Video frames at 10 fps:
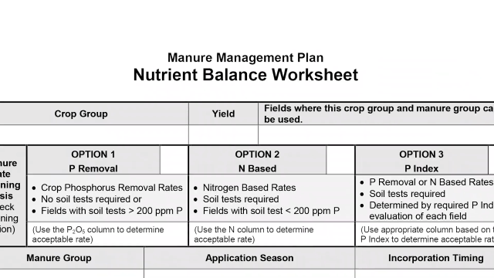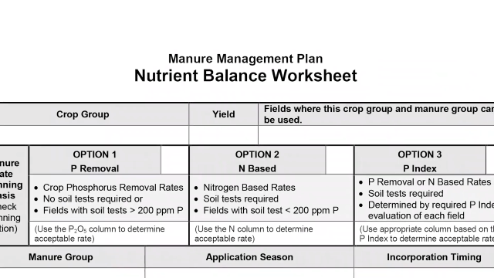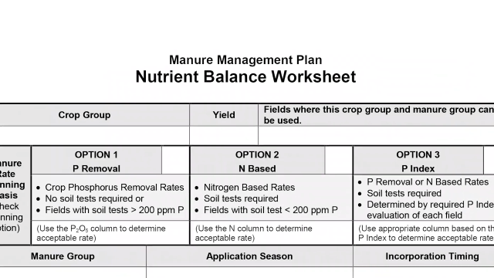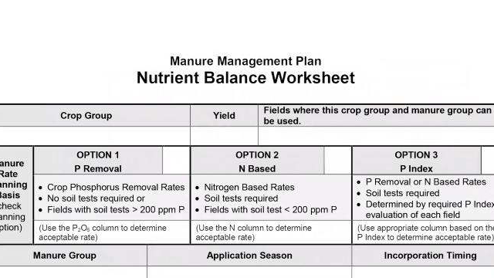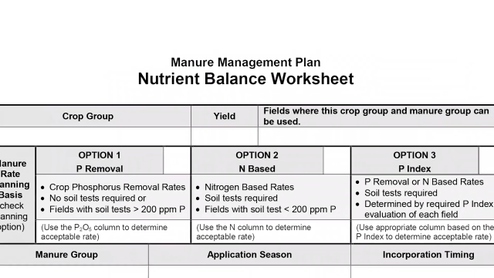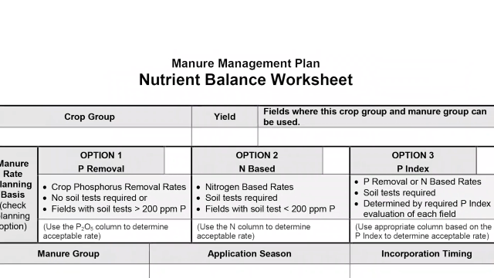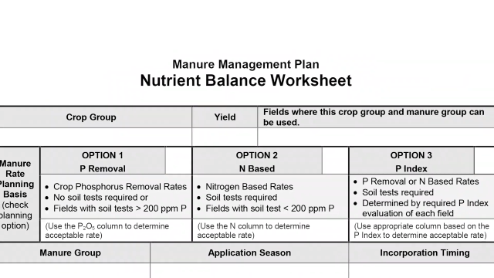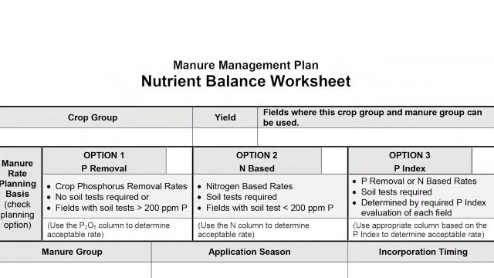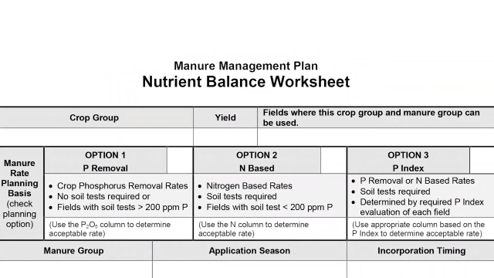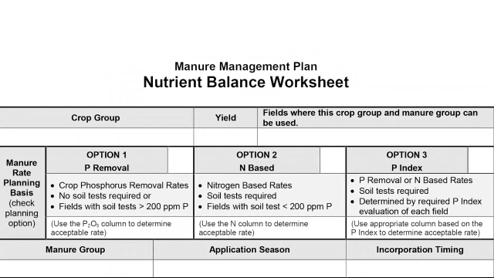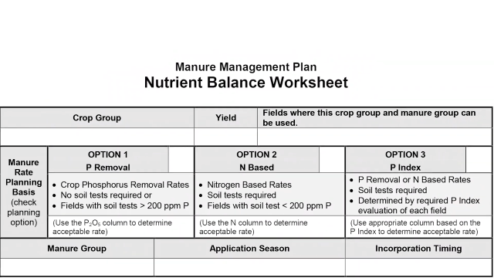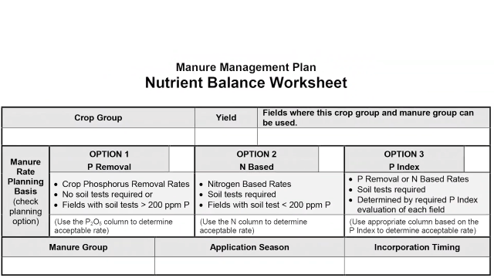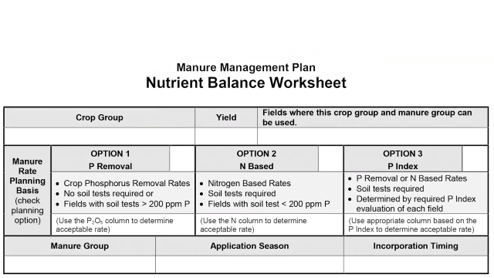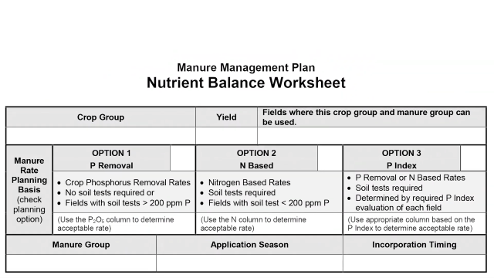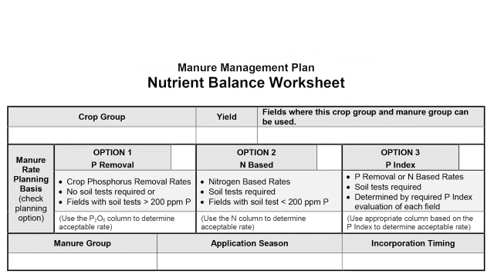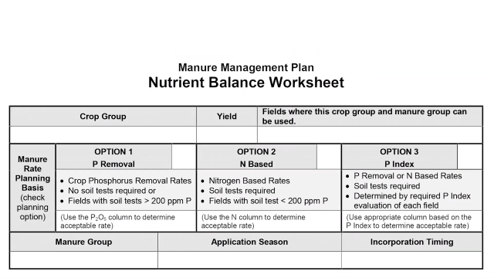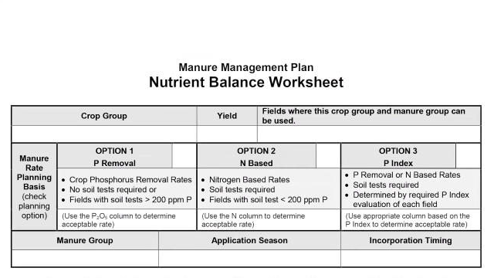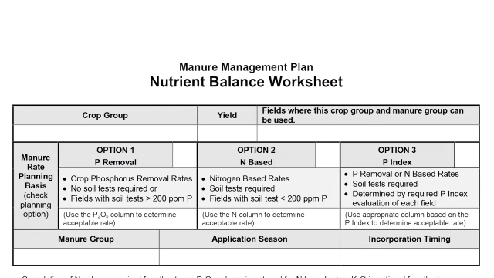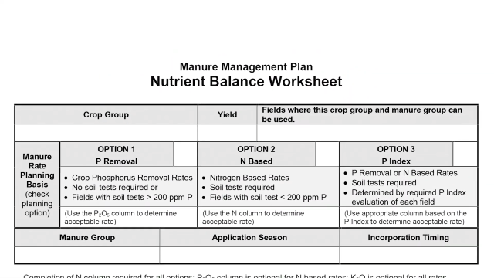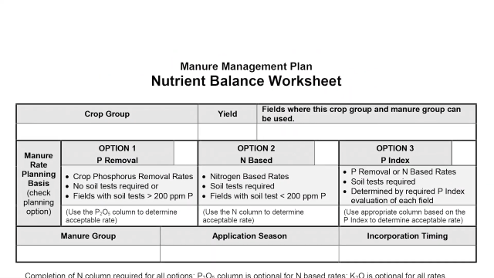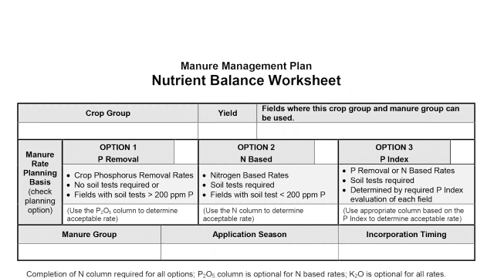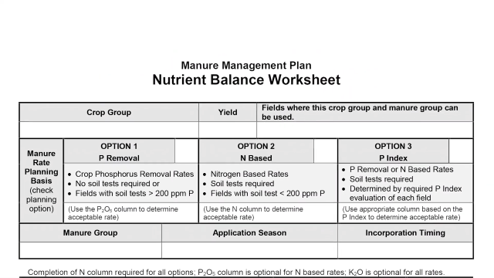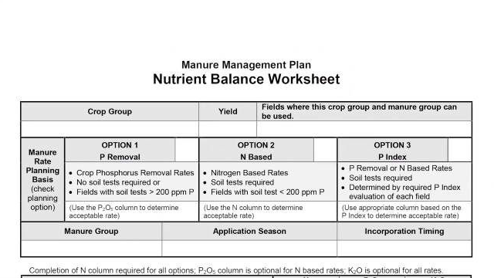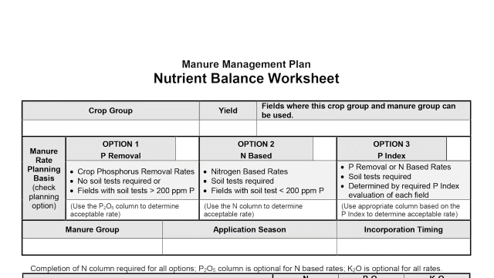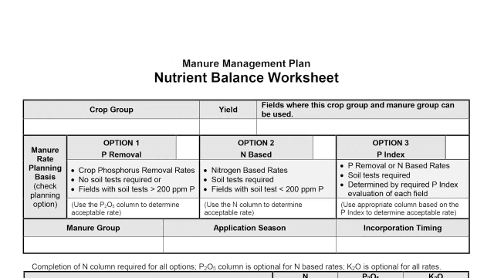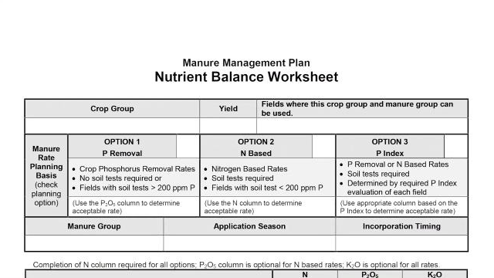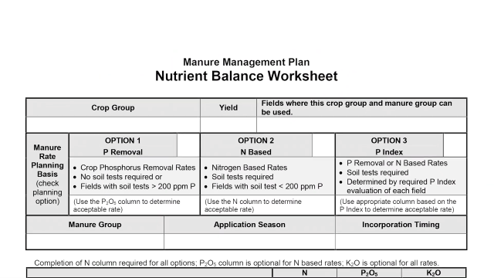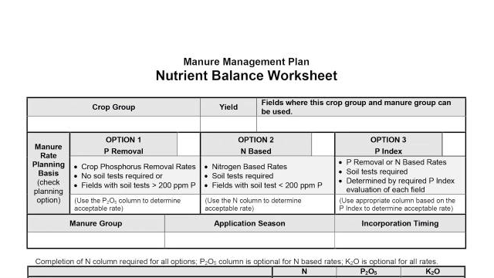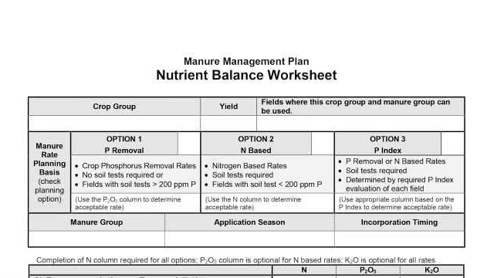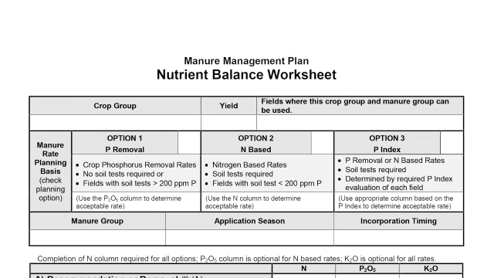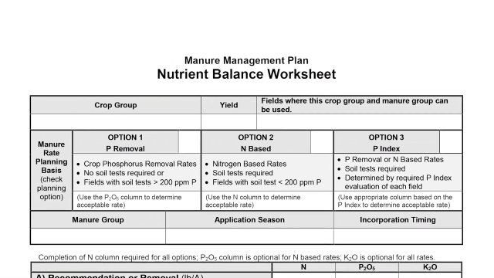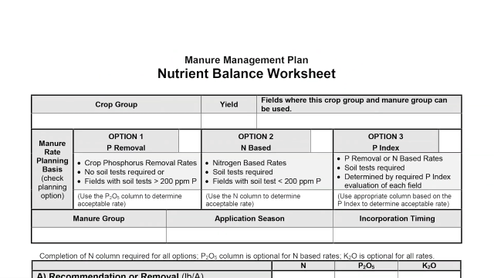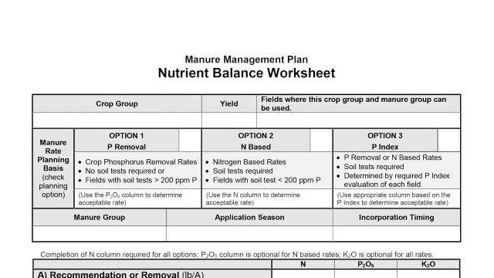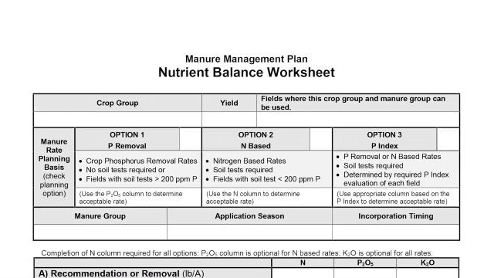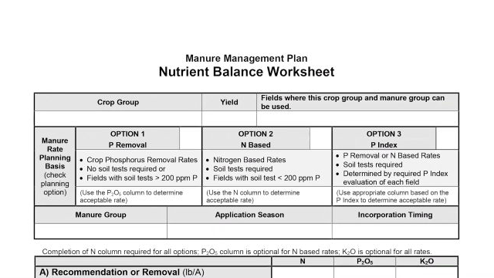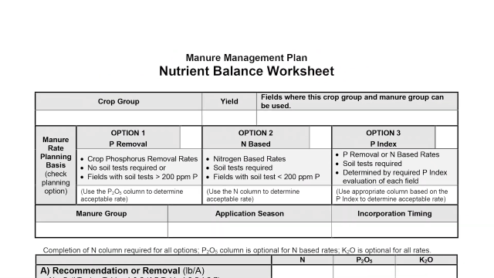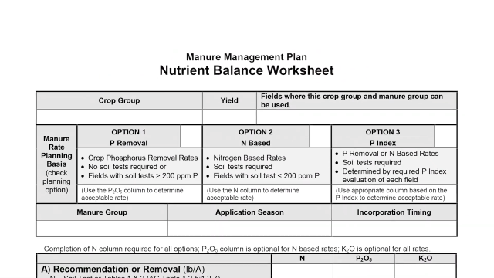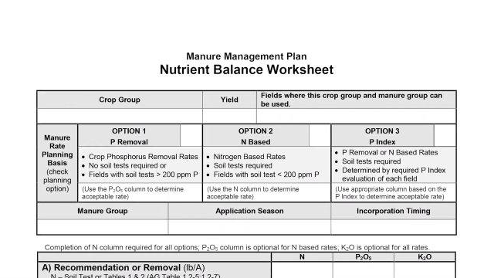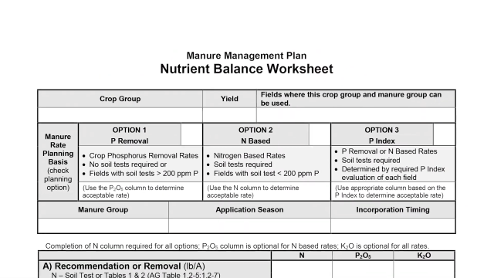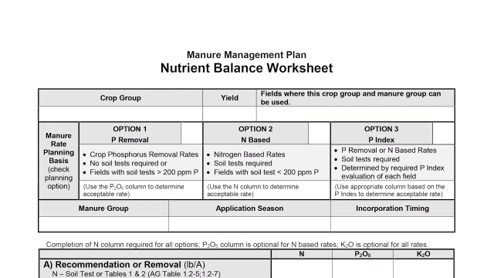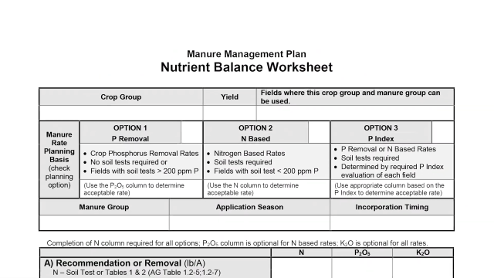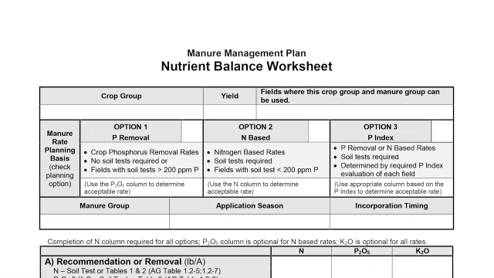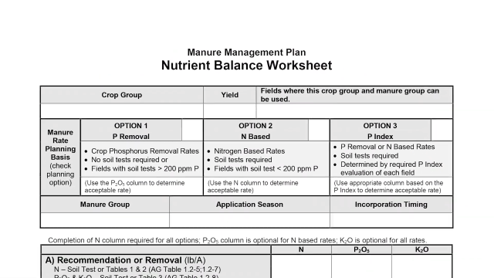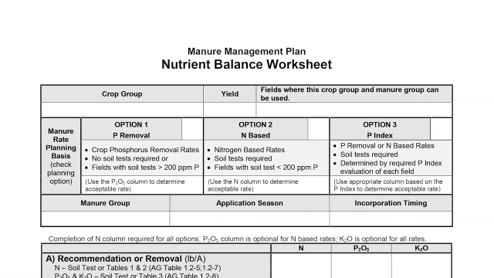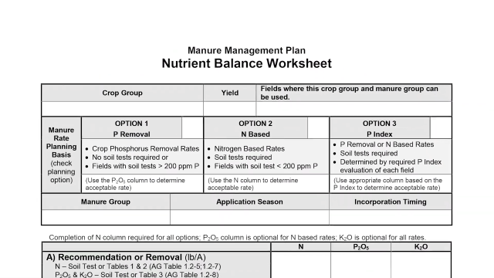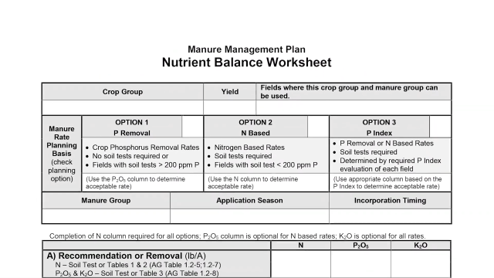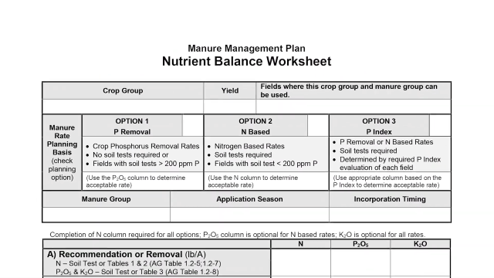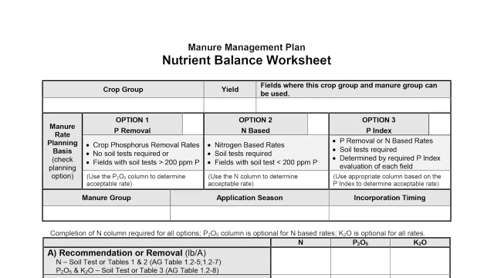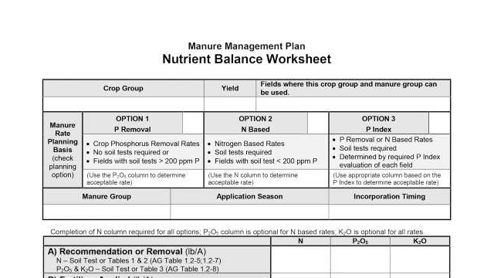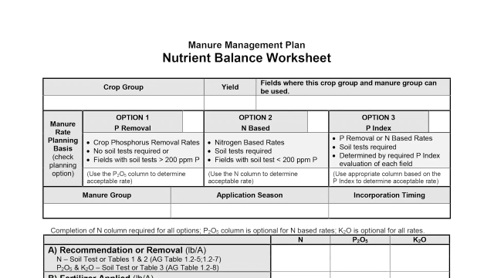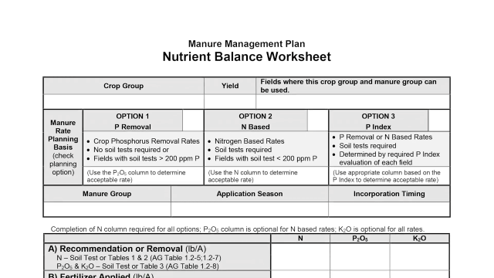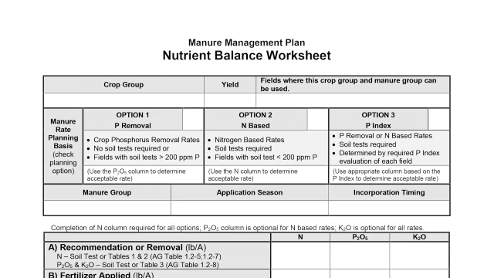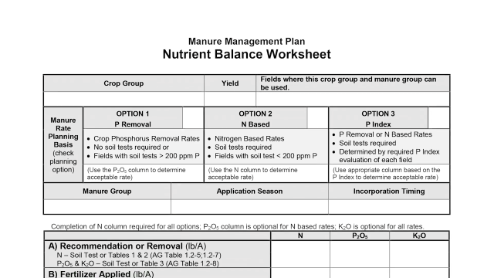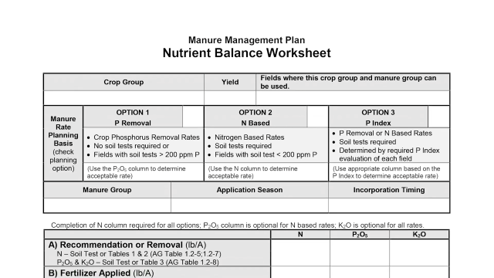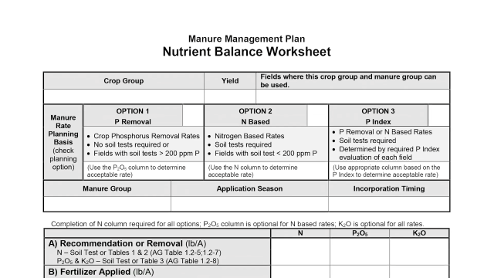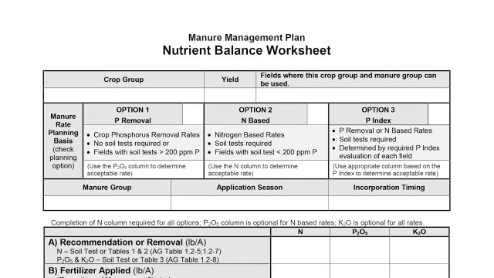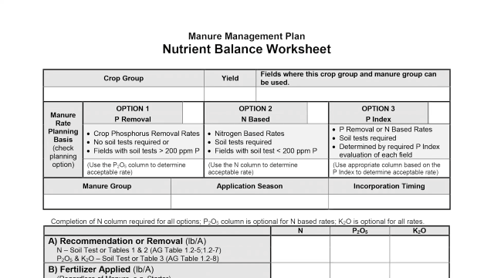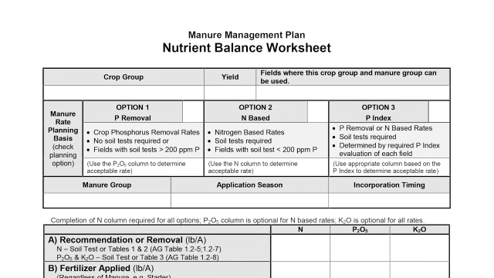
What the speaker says: [unreadable: no face in view]